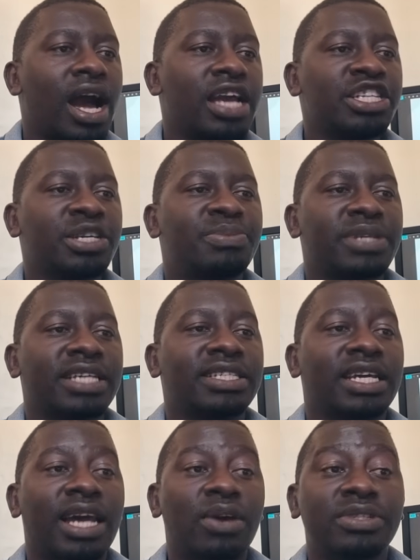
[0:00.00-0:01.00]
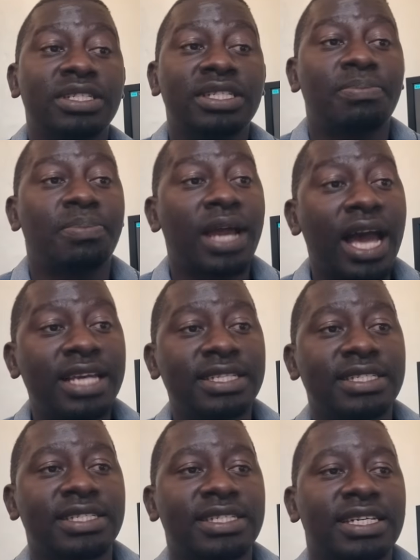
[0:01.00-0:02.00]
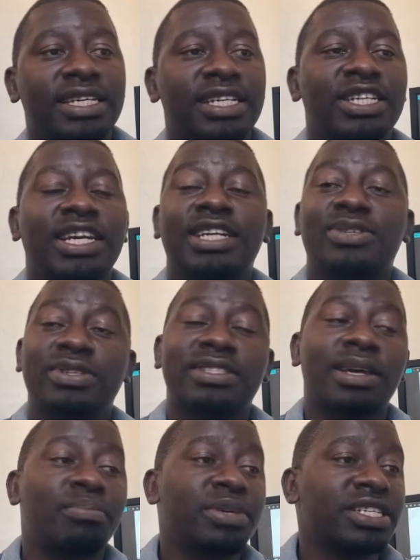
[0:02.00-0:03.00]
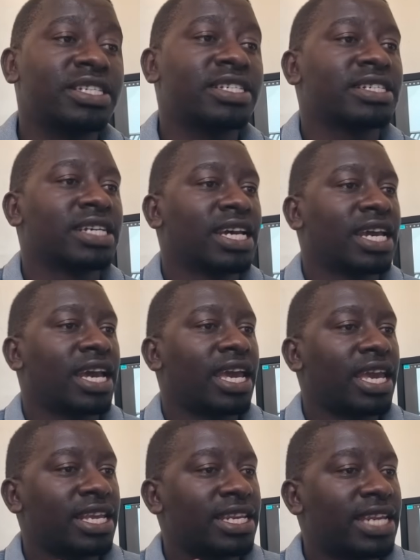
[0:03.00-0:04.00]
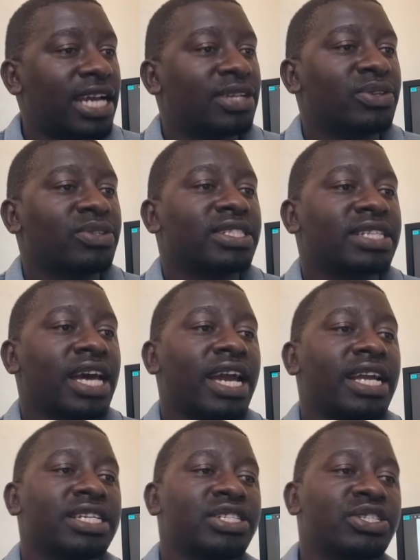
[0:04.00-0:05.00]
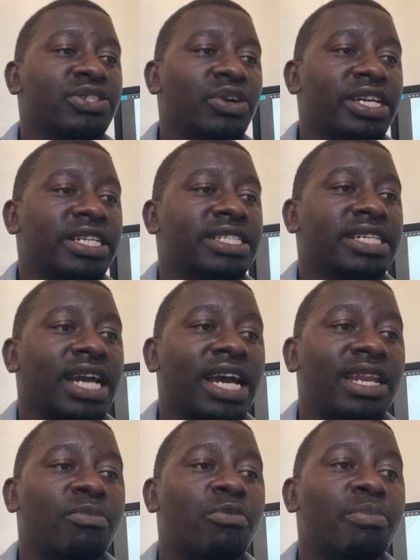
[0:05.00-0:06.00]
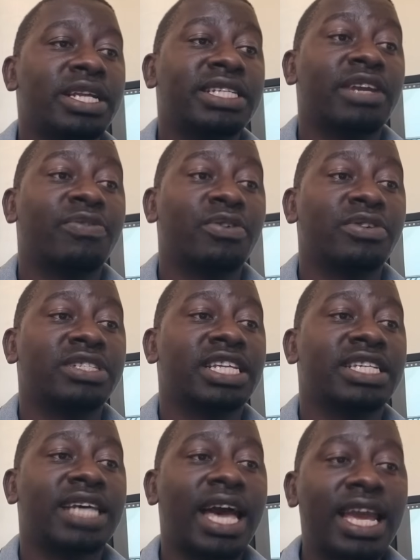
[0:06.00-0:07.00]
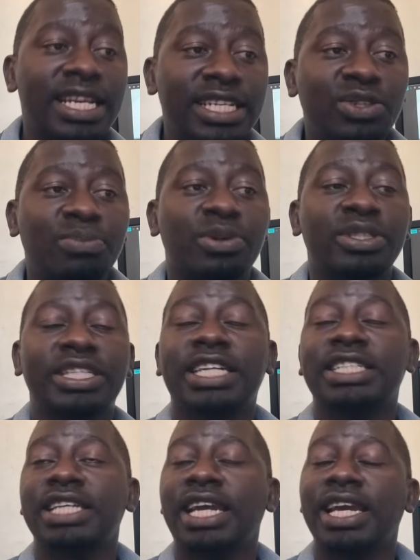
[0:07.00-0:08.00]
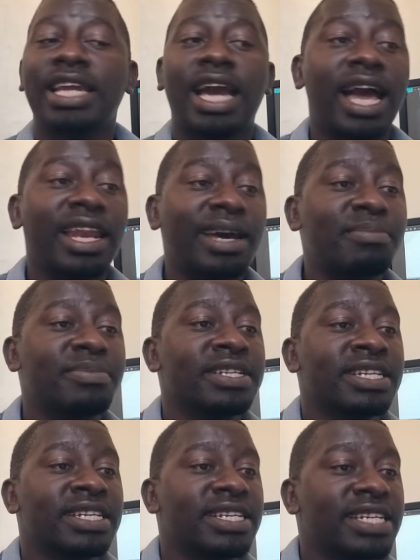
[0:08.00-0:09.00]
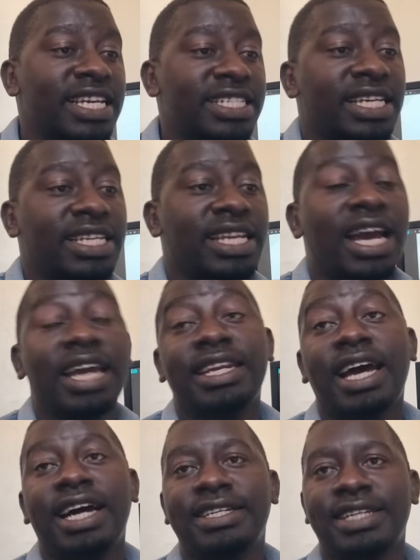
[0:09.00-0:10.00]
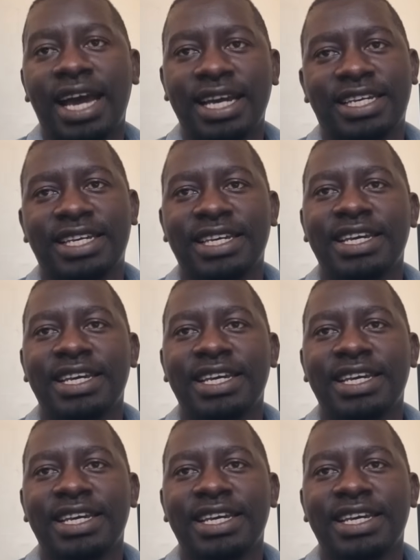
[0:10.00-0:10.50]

Egypt has announced the plans to establish a NATO-style Joint Arab Military Force designed to protect an Arab nation under attack.